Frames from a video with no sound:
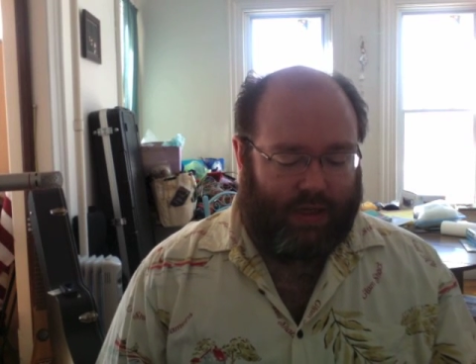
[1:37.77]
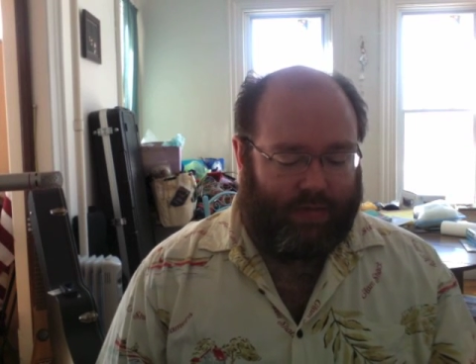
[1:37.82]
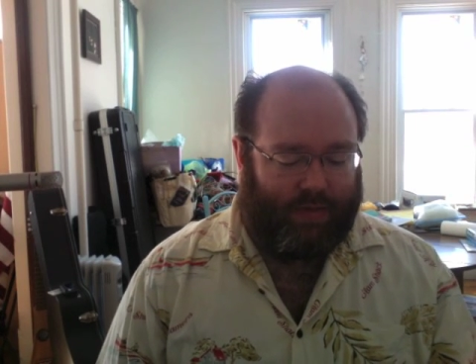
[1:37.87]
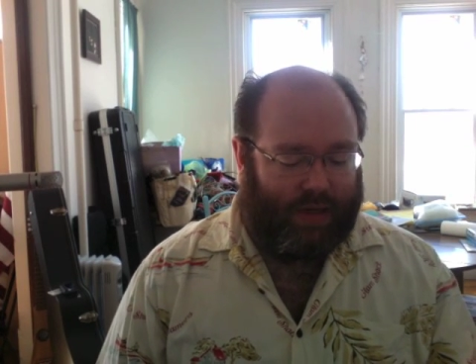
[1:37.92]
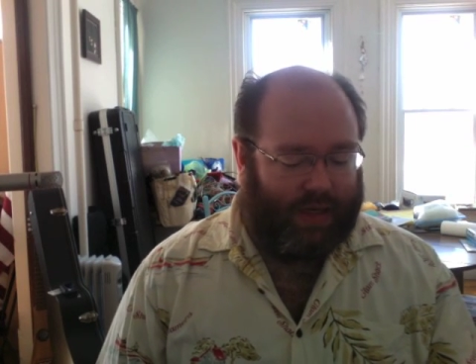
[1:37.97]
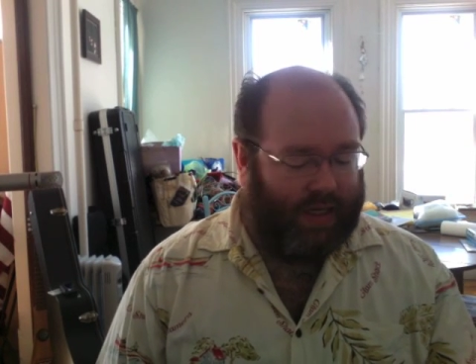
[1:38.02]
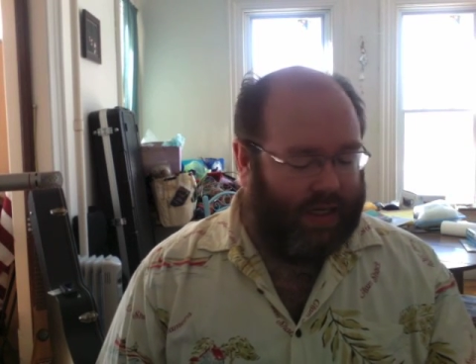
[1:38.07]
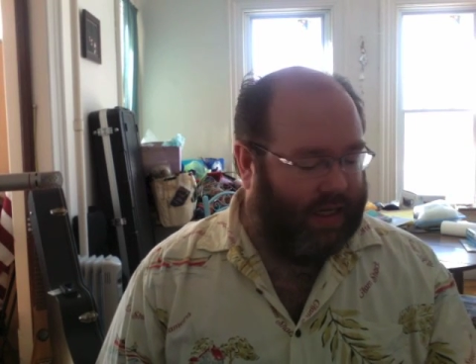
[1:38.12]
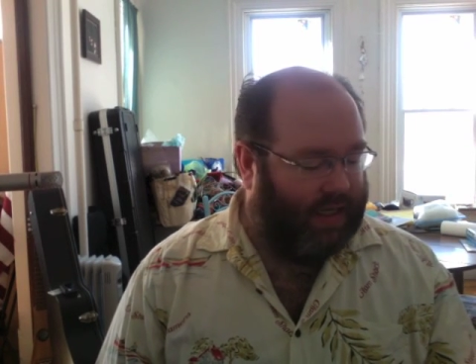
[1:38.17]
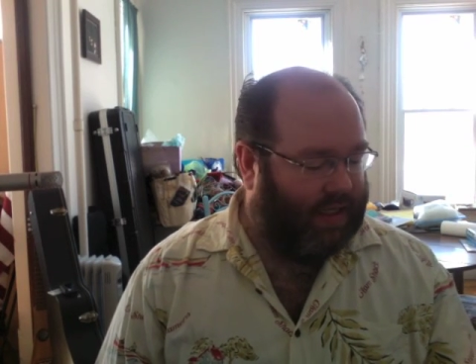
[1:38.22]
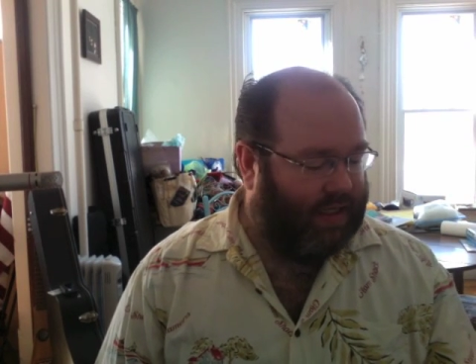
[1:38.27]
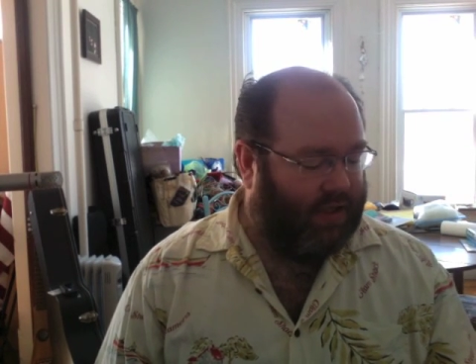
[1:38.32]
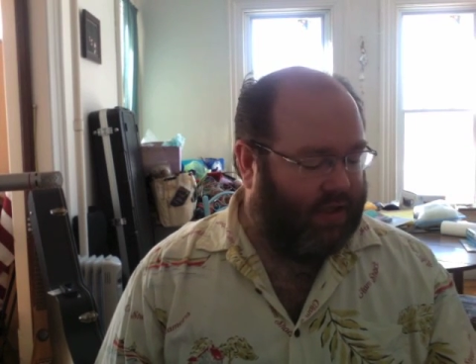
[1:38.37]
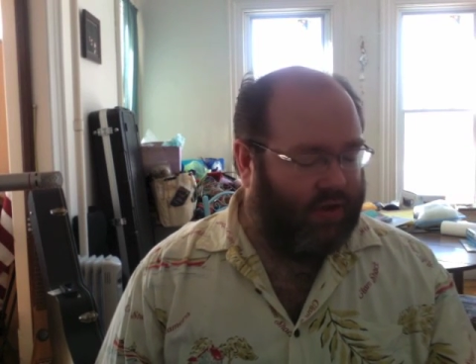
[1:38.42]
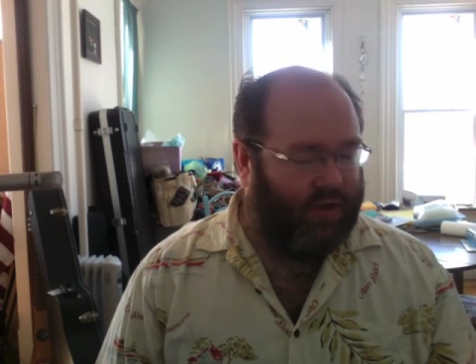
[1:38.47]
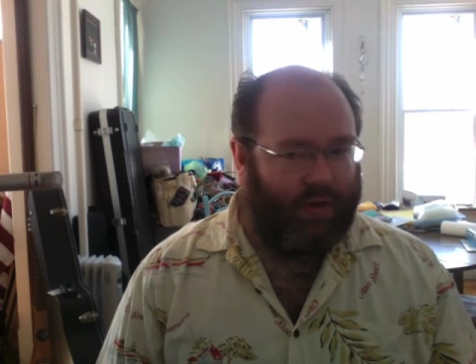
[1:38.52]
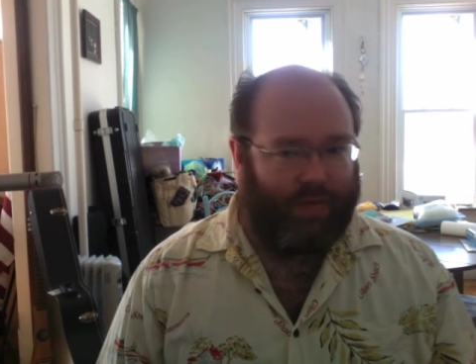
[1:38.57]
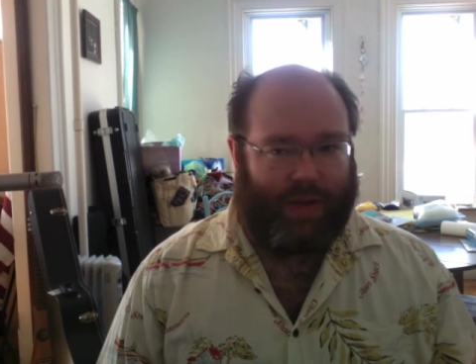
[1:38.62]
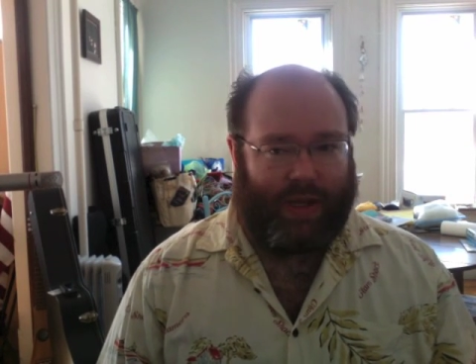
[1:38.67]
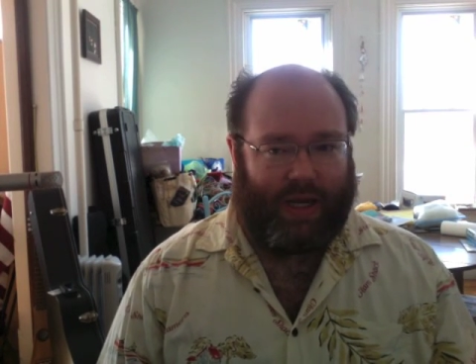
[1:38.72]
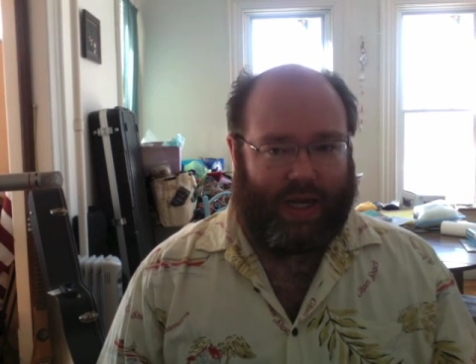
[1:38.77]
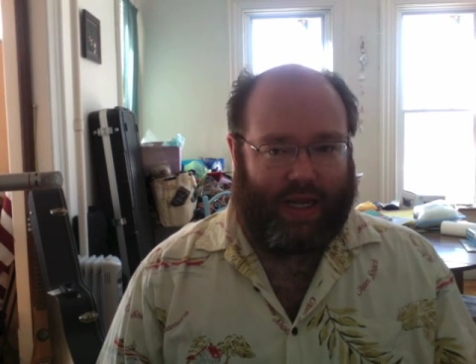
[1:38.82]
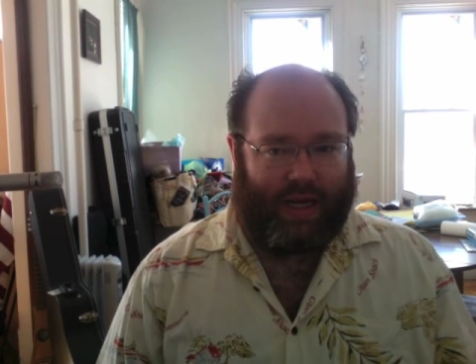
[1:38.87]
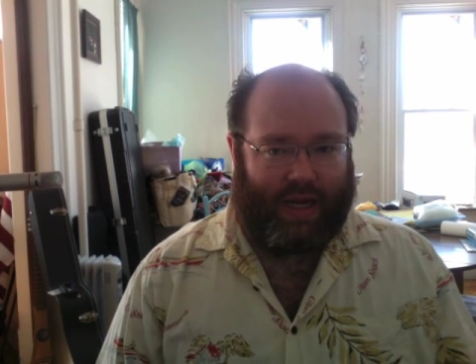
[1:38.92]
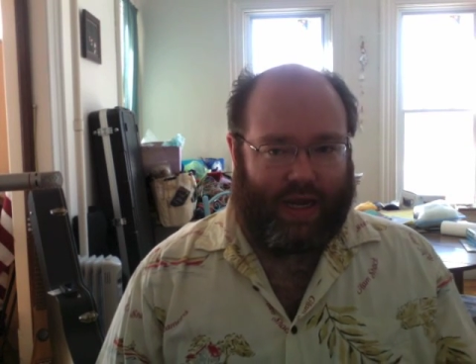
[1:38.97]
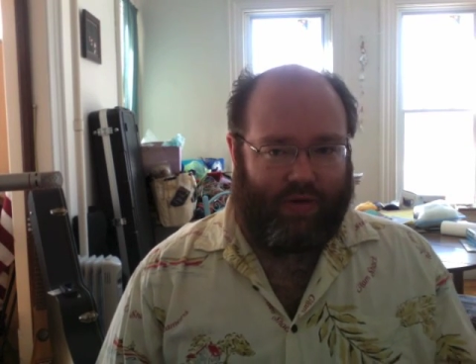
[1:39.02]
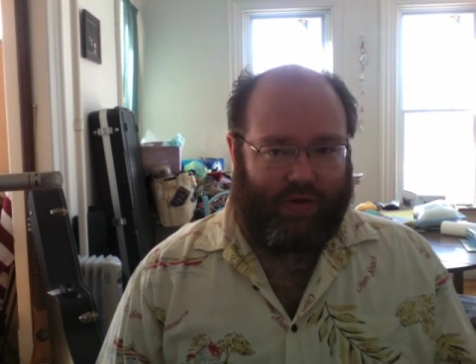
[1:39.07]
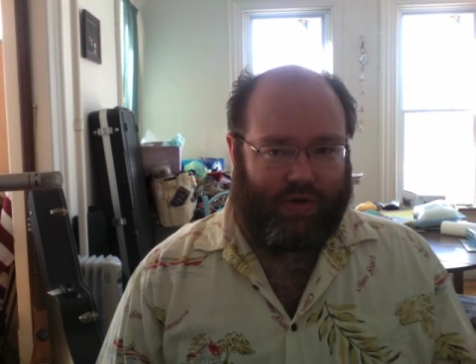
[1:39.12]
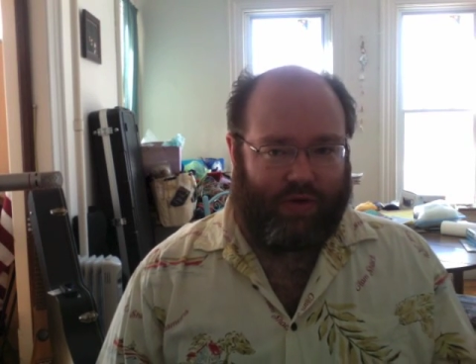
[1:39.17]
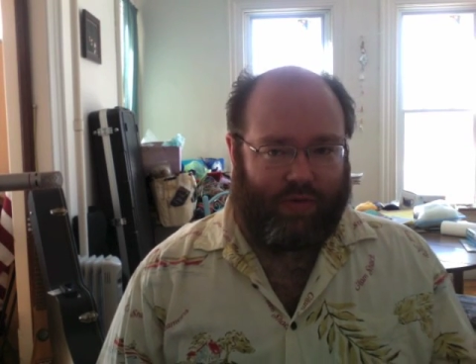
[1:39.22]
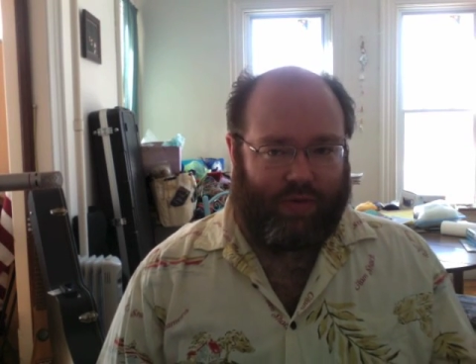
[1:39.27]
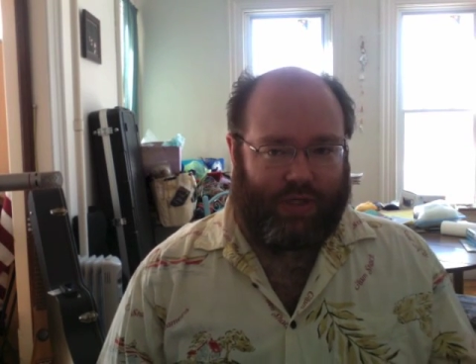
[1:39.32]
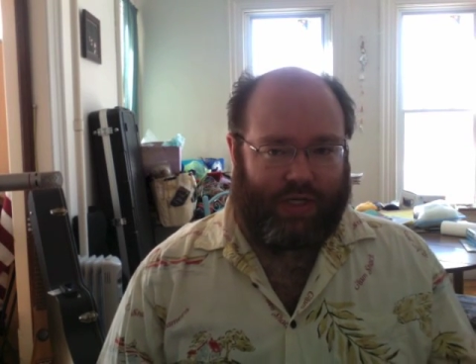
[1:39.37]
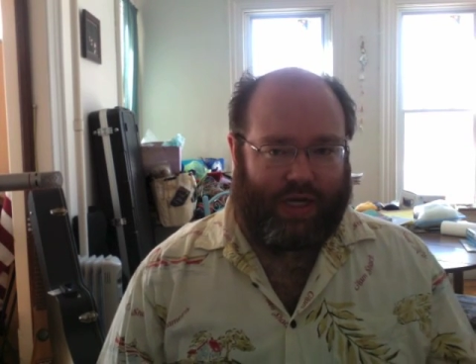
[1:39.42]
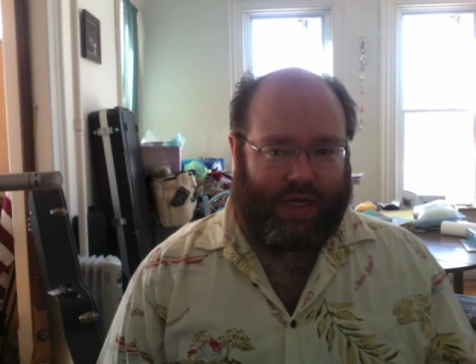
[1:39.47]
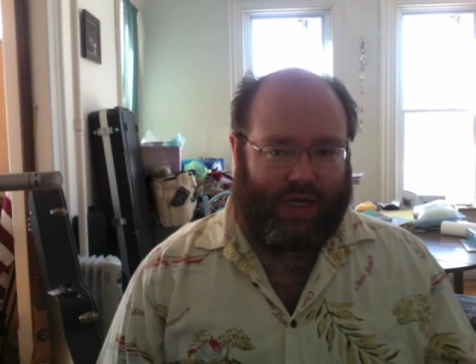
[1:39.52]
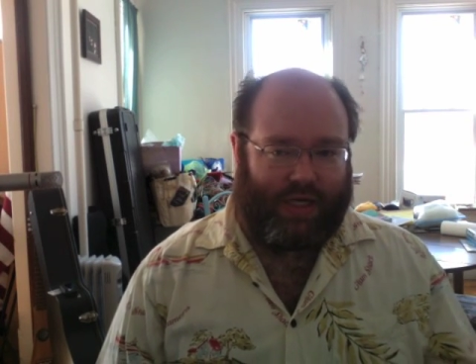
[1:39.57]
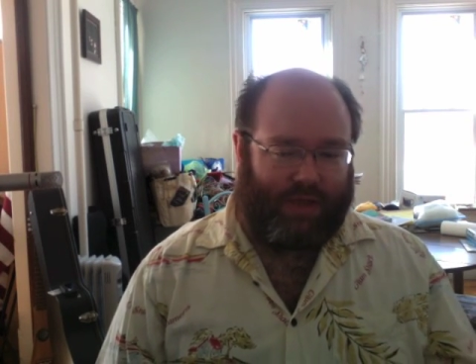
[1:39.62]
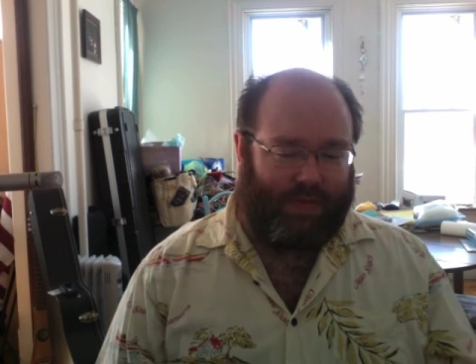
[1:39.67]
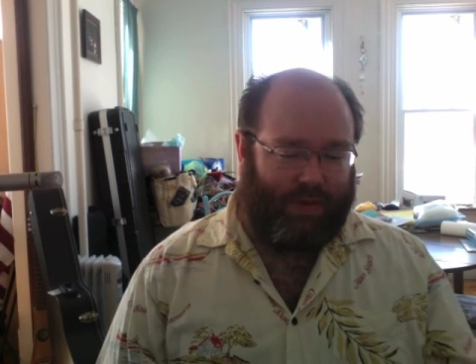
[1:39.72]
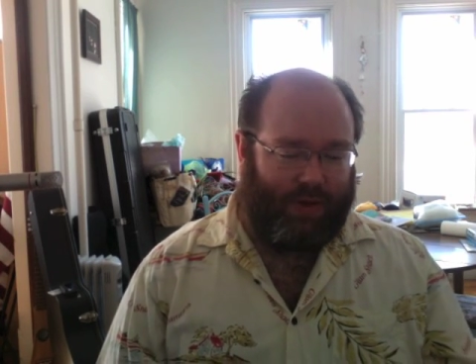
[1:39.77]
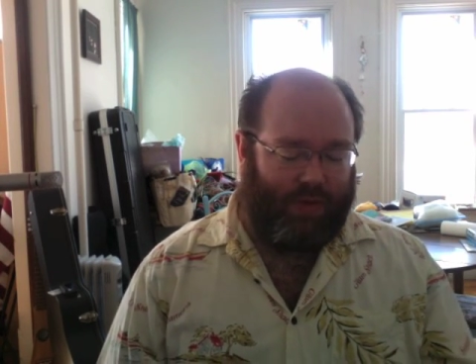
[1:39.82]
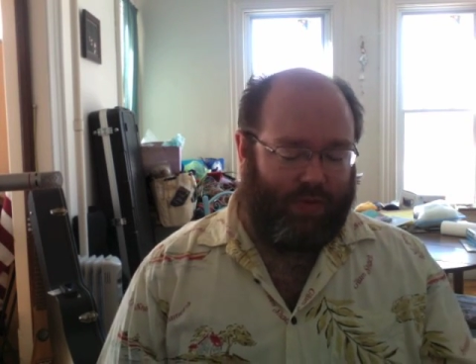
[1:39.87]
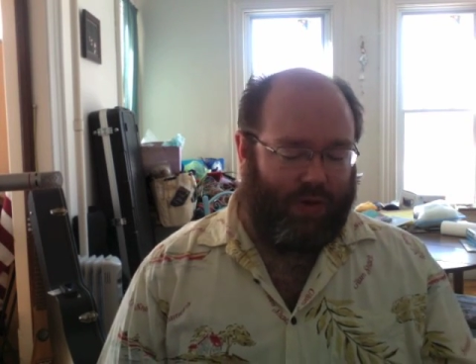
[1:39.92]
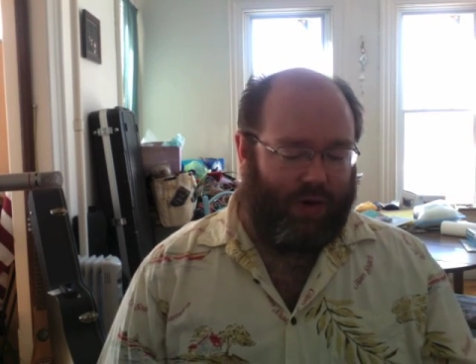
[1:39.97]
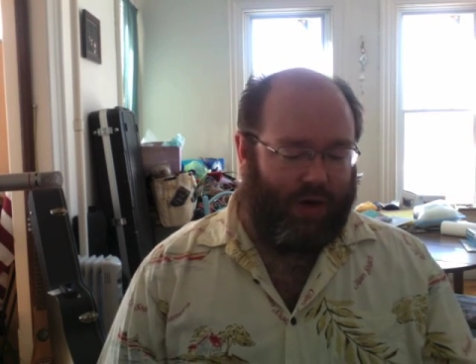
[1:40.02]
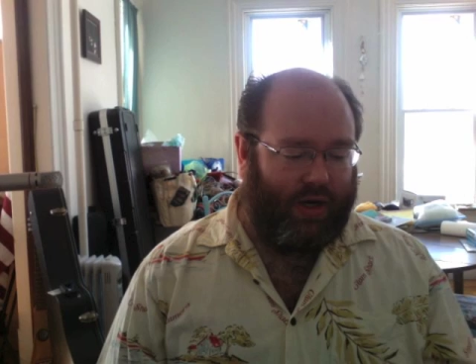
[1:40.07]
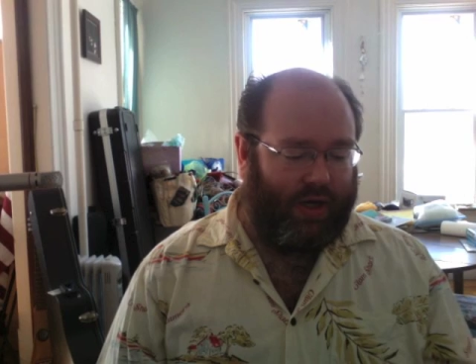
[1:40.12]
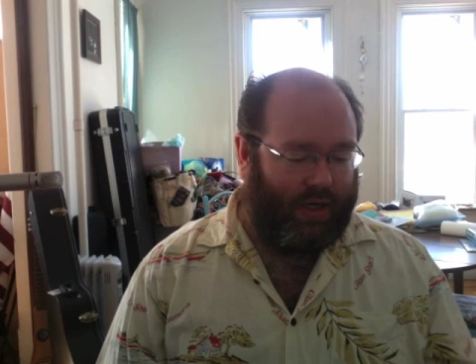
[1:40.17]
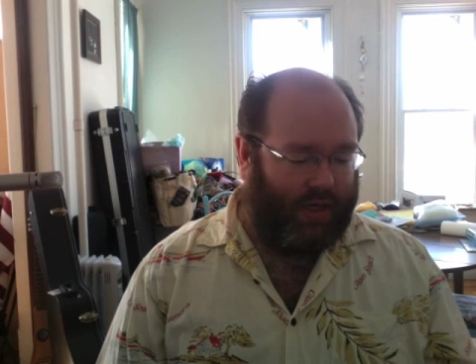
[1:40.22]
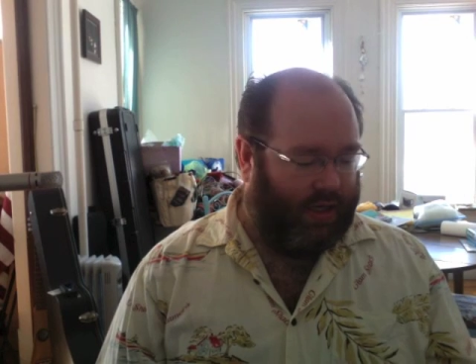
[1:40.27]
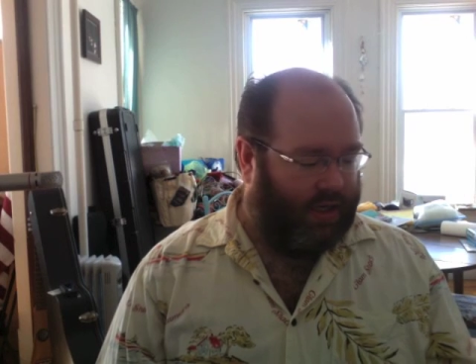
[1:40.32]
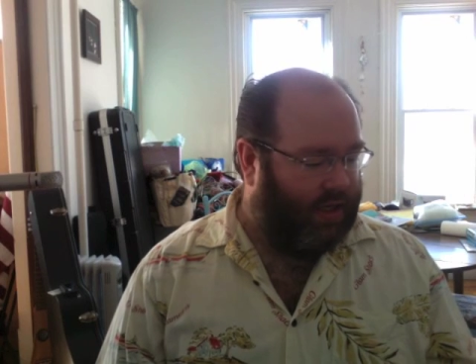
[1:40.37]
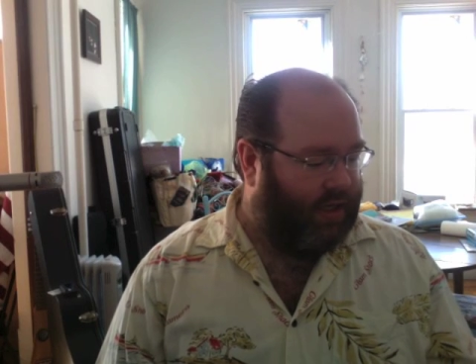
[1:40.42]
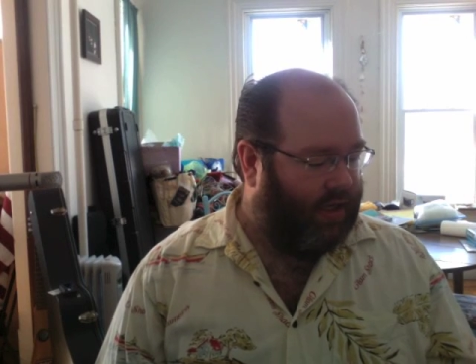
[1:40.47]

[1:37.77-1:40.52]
In my case, it took about 8 hours, which has me worried